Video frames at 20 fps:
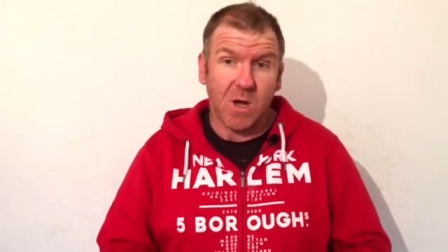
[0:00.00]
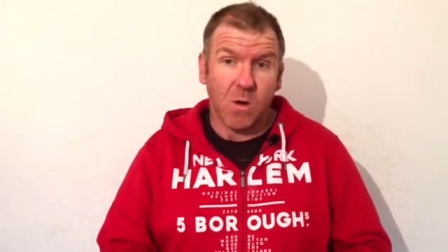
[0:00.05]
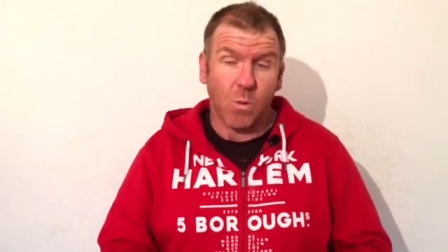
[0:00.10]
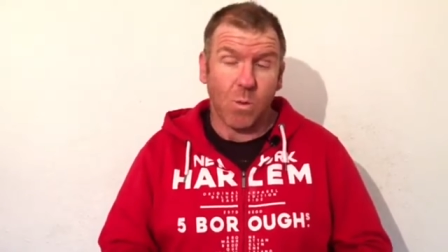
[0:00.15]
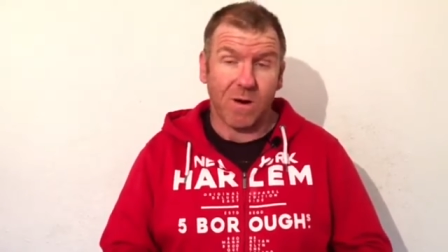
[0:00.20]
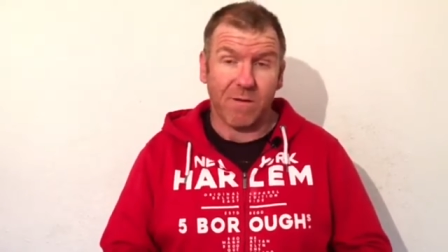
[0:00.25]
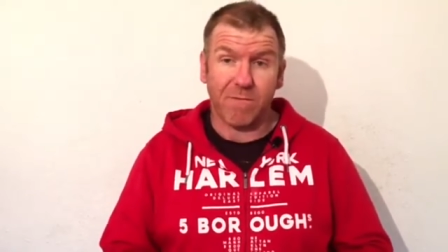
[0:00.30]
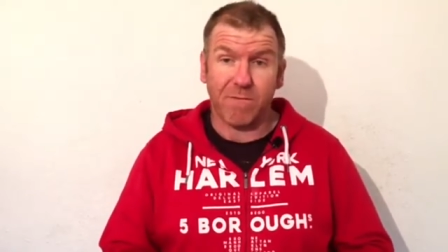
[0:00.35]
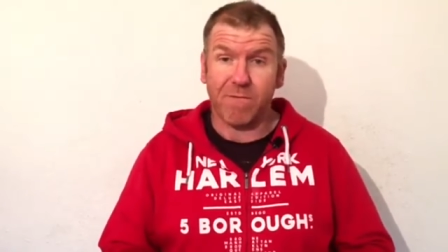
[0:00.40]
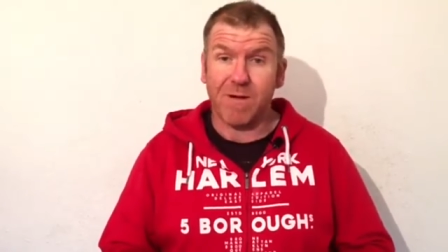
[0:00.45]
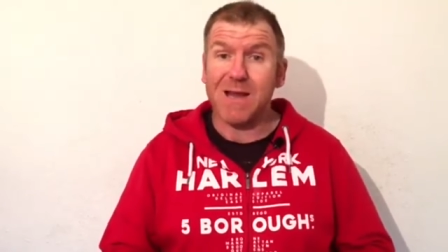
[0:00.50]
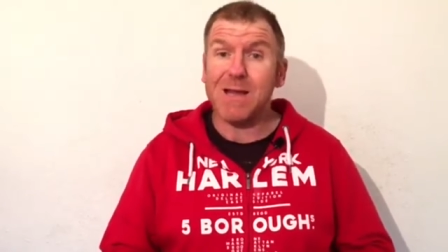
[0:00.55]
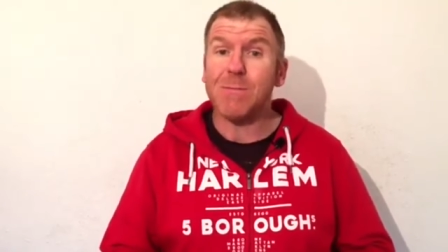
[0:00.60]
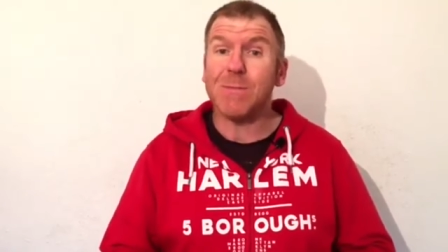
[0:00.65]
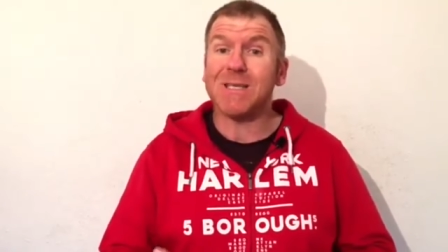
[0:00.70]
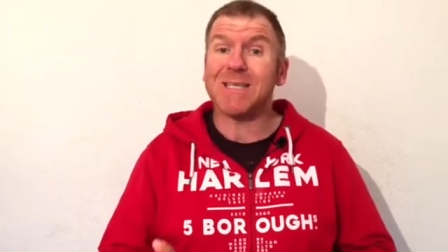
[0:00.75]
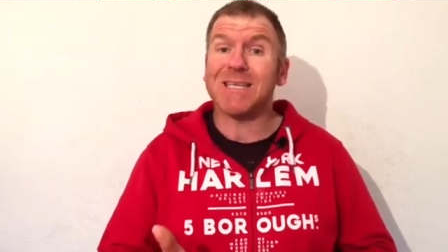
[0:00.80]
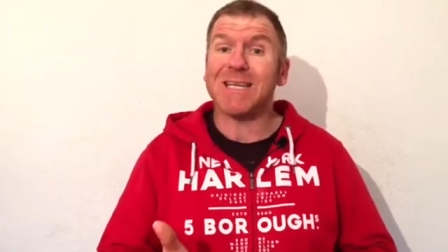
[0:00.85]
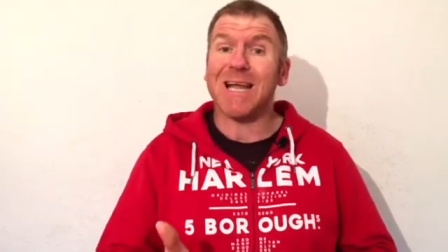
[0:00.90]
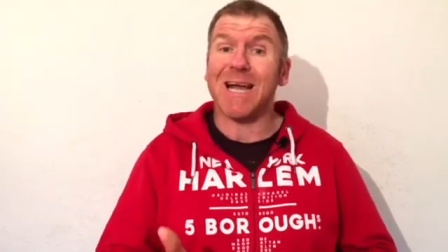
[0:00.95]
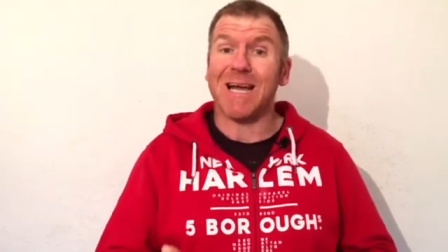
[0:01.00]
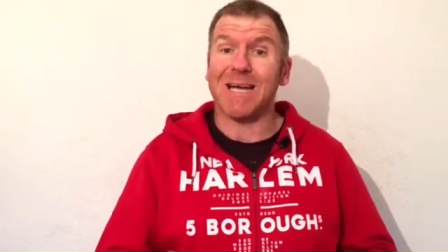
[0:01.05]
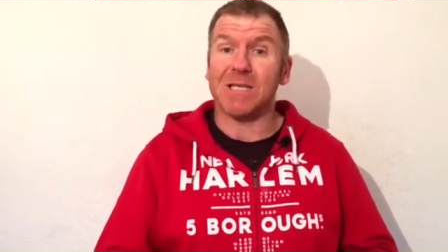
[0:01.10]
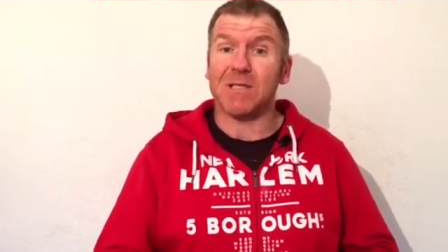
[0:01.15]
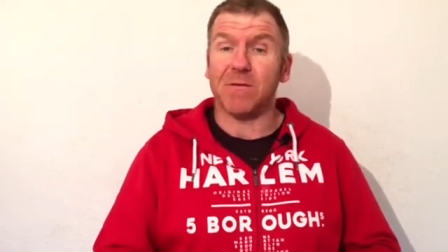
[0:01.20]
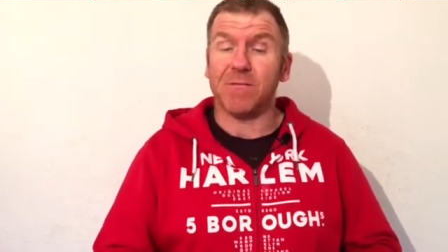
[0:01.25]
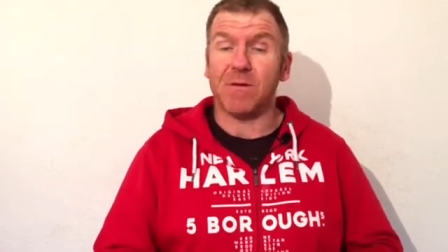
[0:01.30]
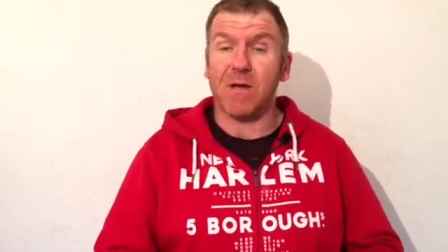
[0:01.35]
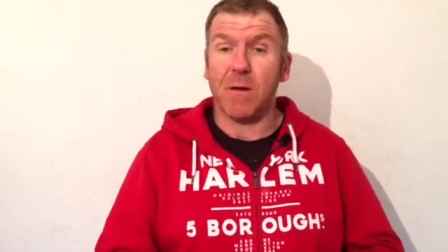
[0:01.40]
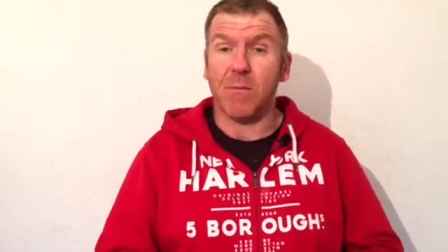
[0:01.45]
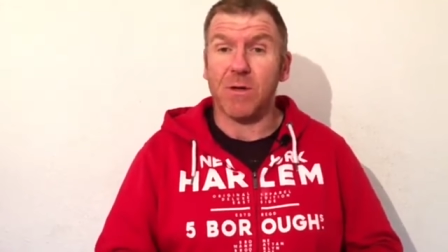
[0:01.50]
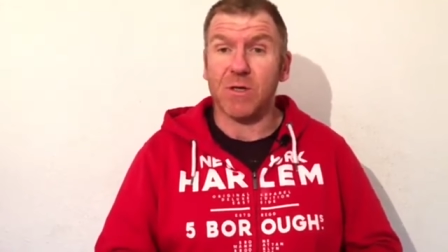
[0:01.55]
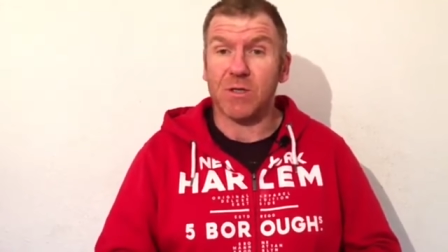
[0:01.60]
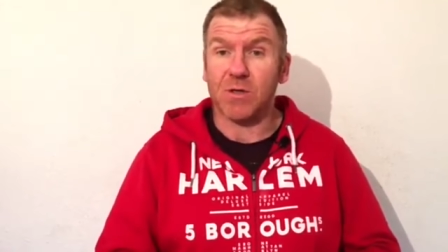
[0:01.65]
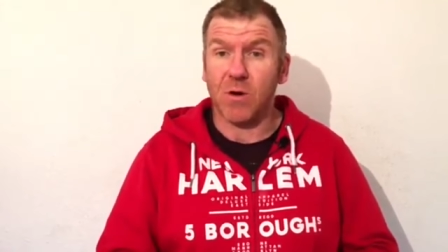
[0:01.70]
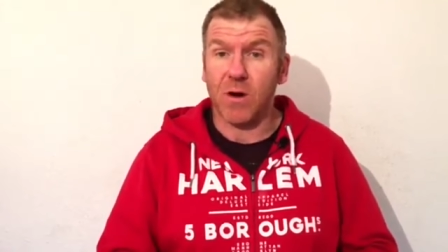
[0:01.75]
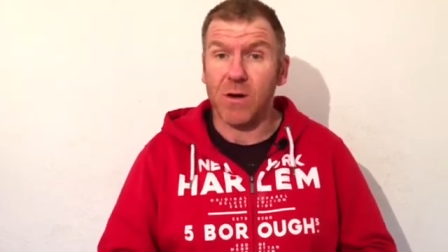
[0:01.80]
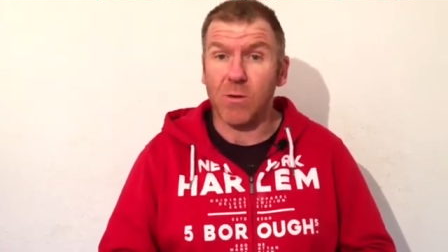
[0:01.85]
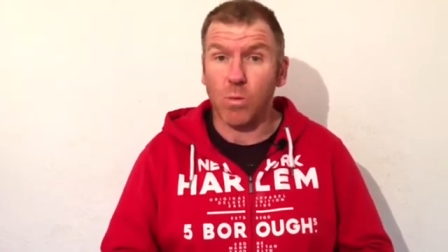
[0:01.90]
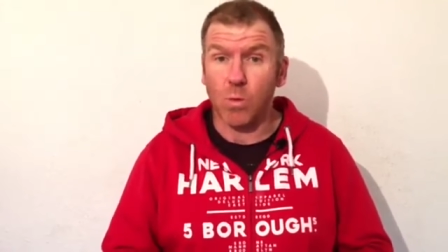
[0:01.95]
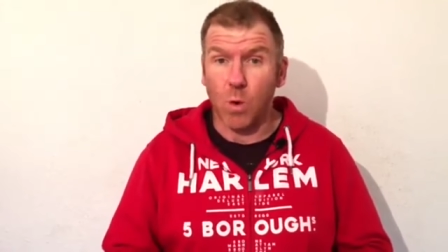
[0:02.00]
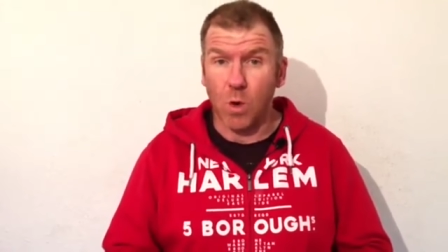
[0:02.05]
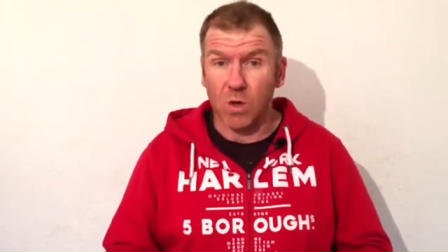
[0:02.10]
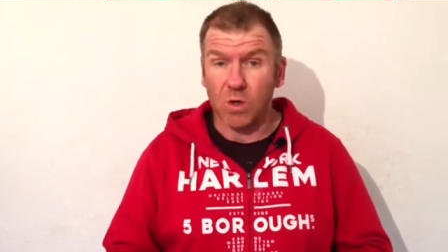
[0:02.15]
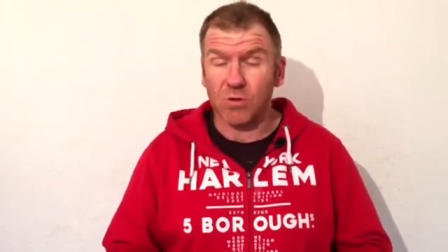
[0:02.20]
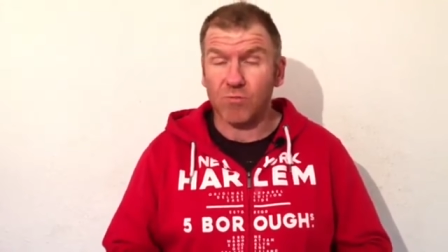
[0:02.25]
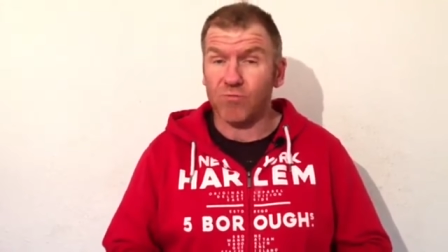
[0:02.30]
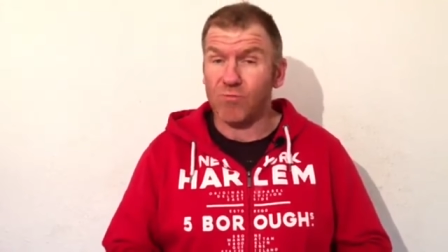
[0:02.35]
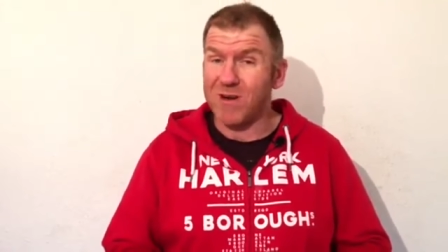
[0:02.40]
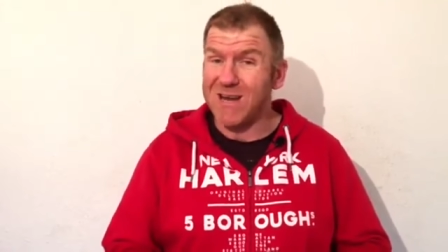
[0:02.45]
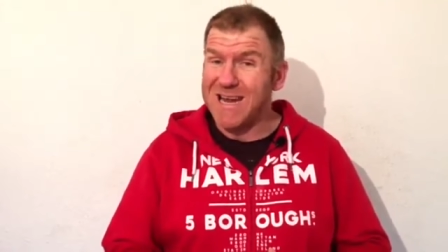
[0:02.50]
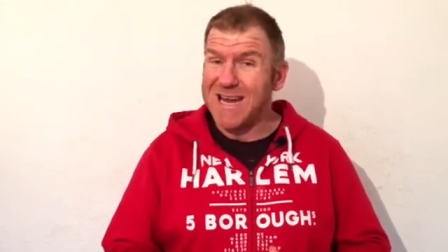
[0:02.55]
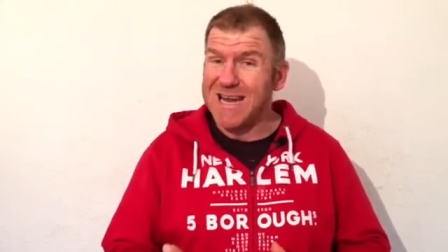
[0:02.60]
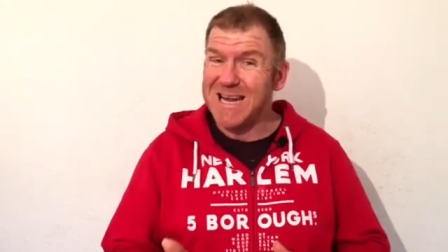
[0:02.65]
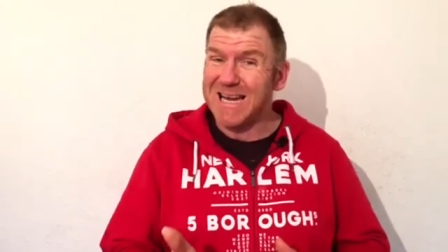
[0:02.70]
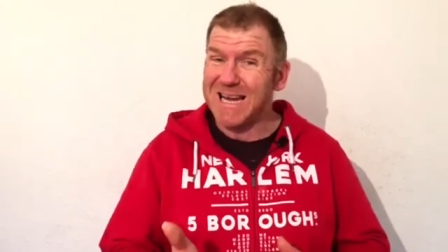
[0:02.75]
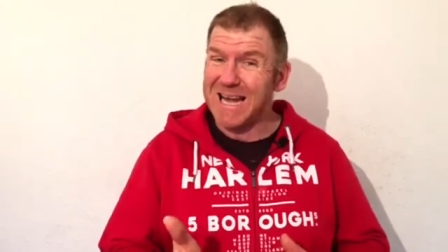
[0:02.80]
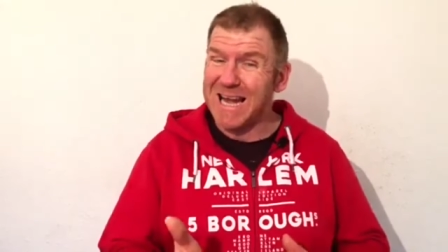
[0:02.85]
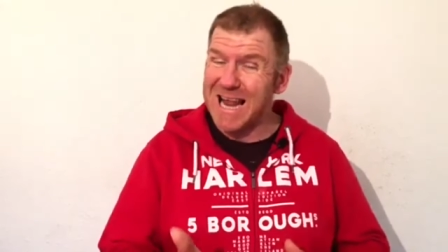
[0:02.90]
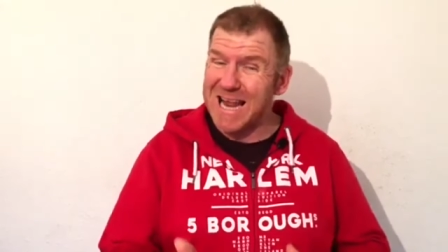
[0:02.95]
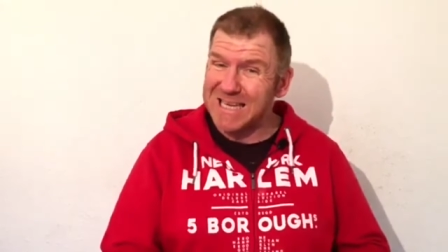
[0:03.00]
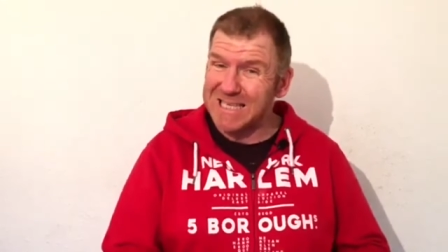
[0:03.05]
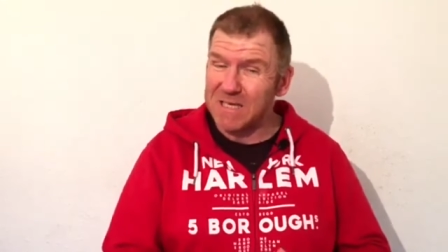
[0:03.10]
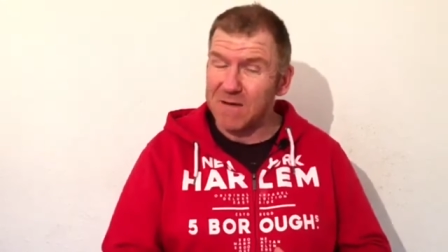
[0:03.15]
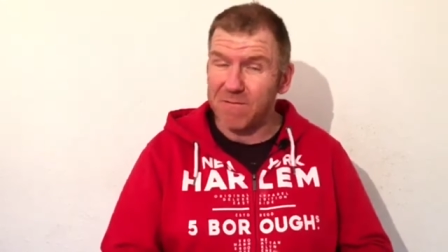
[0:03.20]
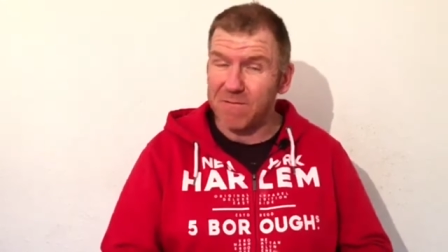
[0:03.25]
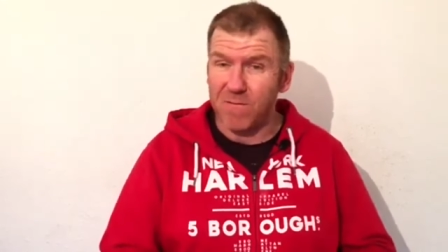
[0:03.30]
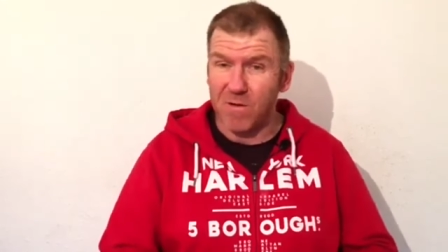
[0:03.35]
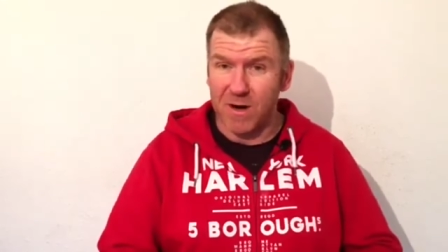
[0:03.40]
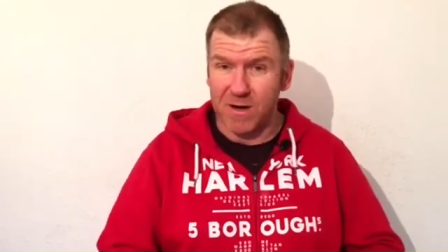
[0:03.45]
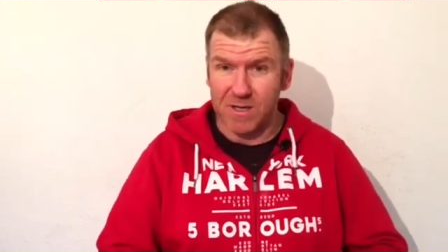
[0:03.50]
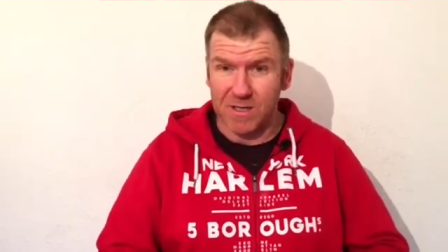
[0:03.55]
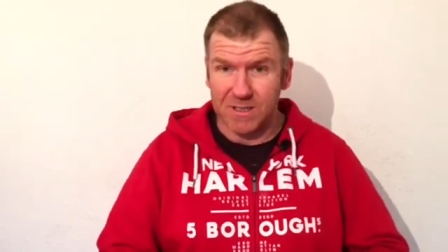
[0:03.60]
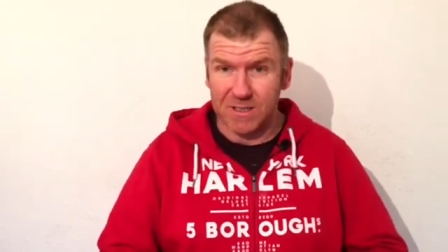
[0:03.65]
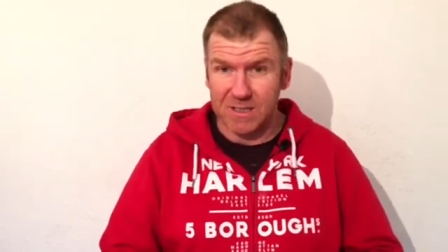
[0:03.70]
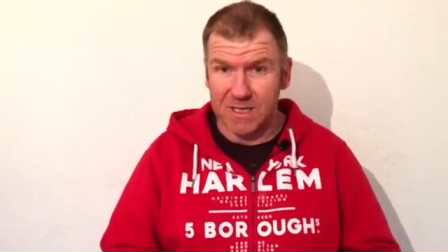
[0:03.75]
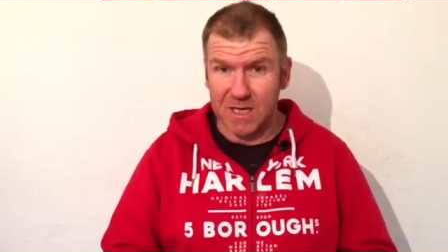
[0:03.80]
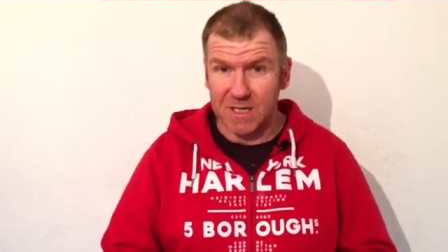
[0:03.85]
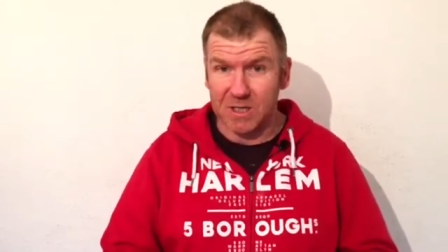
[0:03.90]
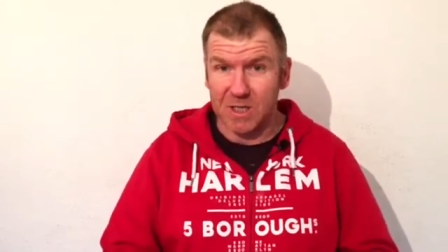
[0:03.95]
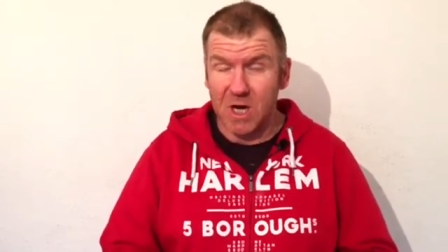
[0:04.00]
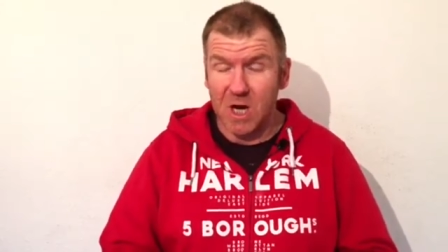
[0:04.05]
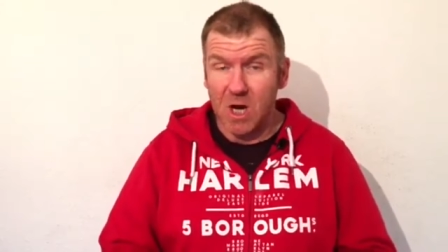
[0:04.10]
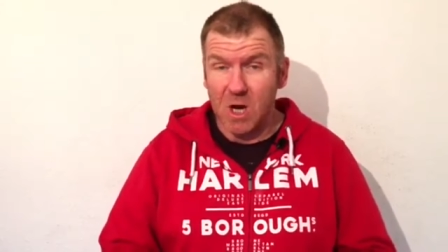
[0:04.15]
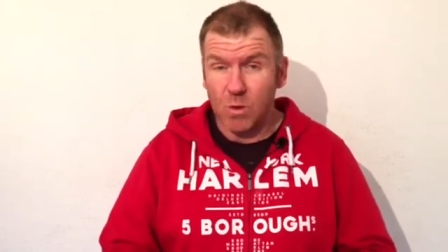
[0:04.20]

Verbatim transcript: One famous case of democide was reclassified as such,